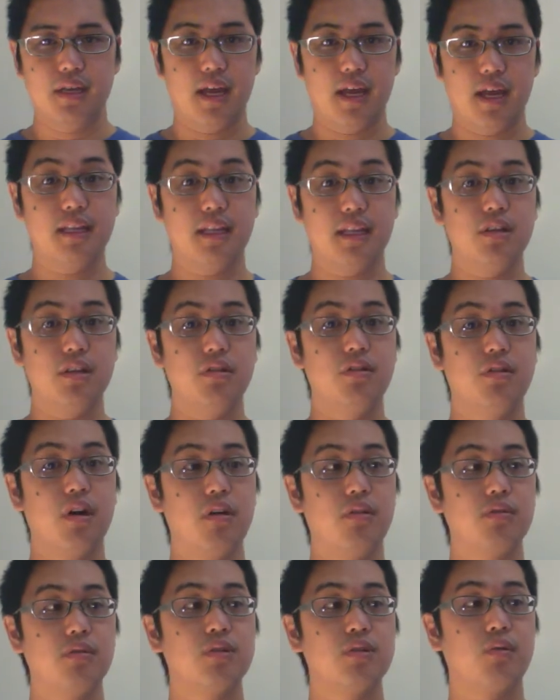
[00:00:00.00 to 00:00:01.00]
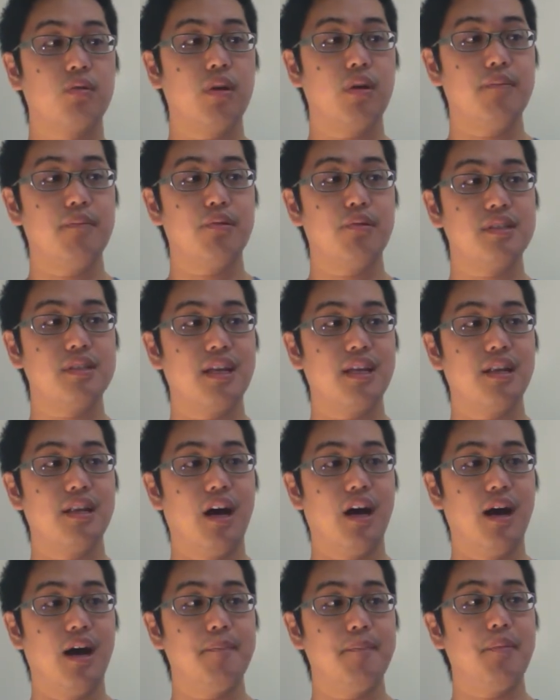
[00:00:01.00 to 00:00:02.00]
and then you go 20%
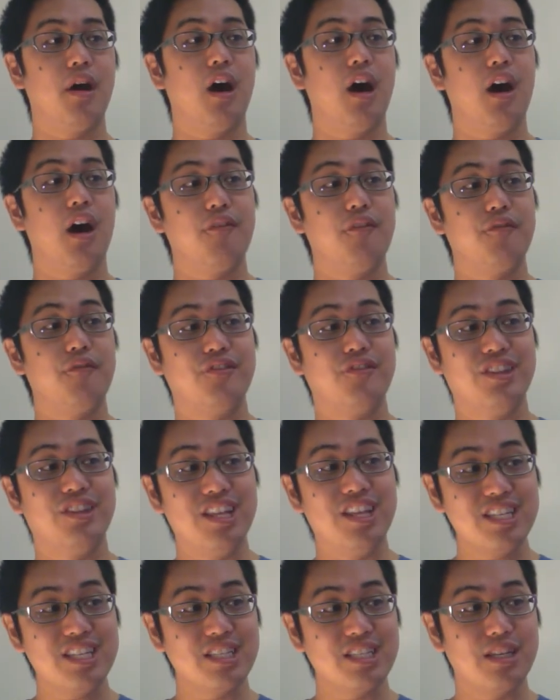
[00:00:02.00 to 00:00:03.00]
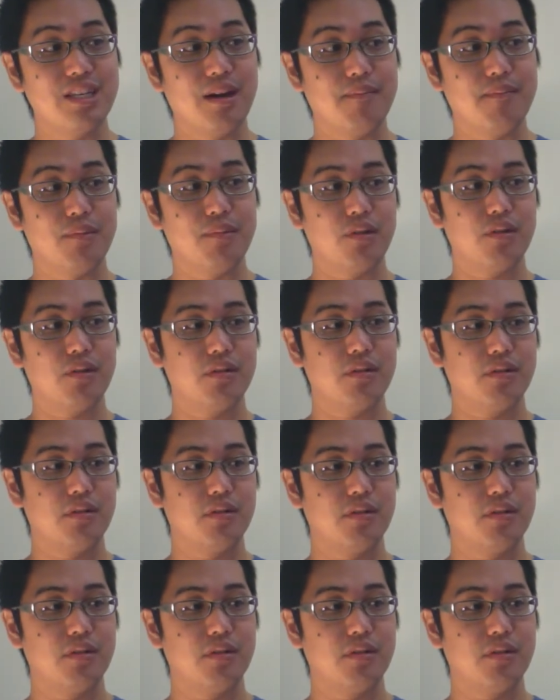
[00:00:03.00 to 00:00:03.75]
up of this number,